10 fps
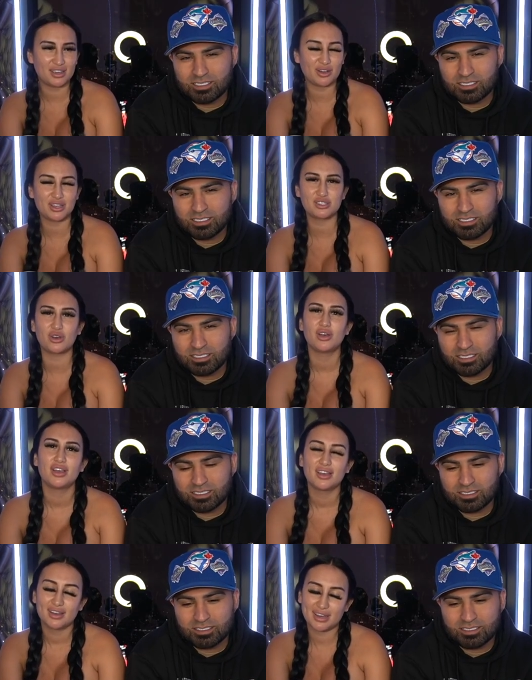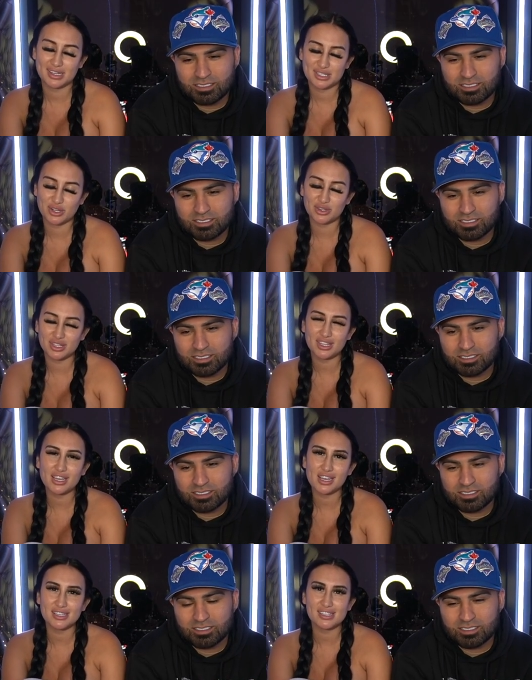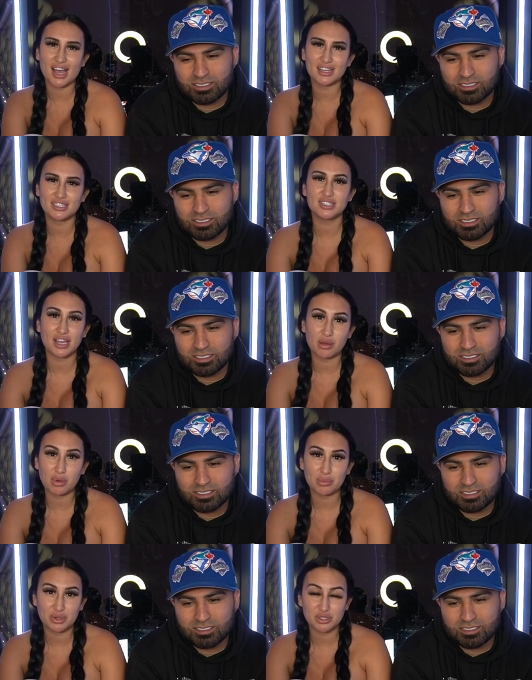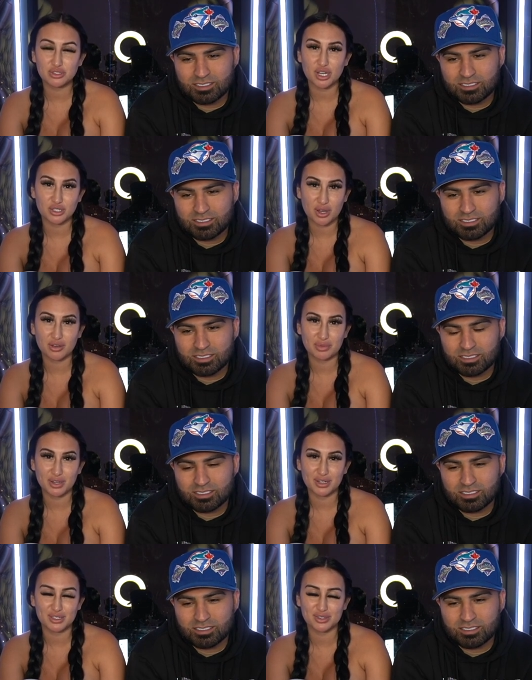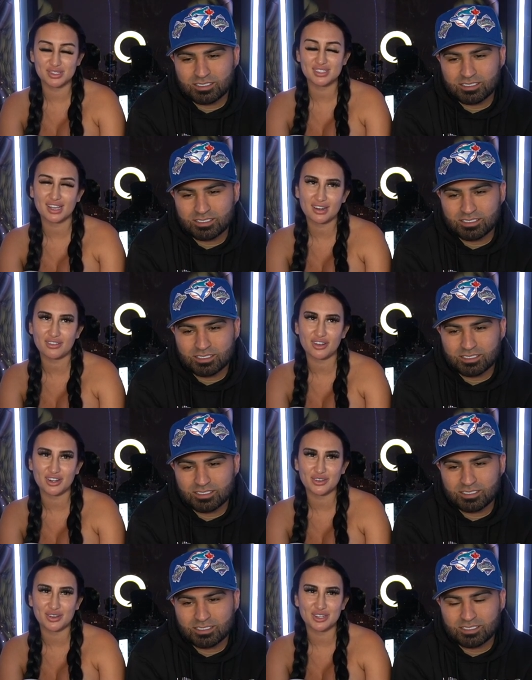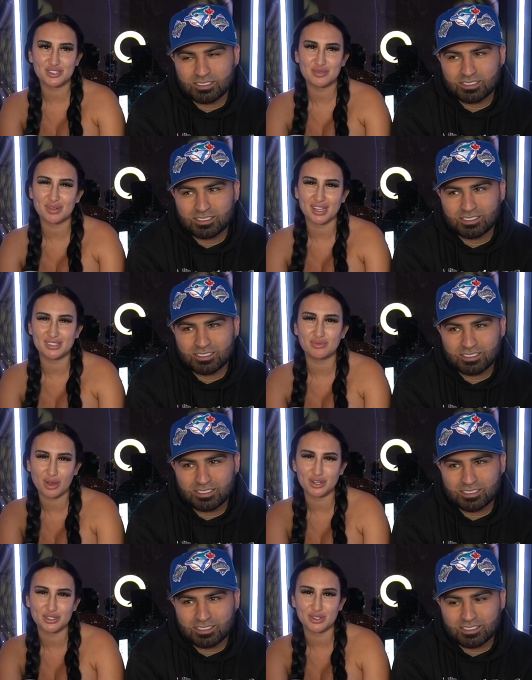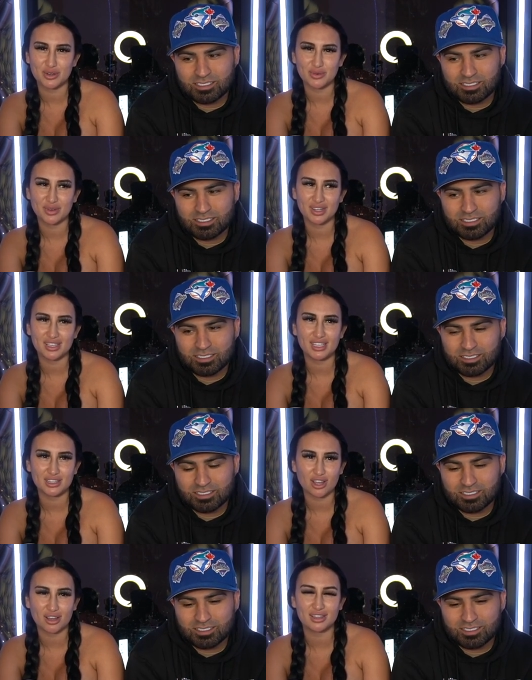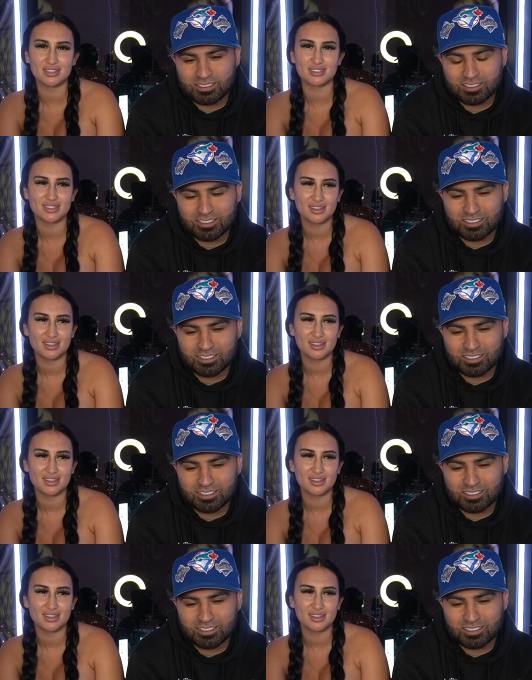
Speaker 1: it. Okay, so okay, so the thing is that since I am on birth control, I don't have a period, so this is kind of a hard question. But I wanted to know what he thought because,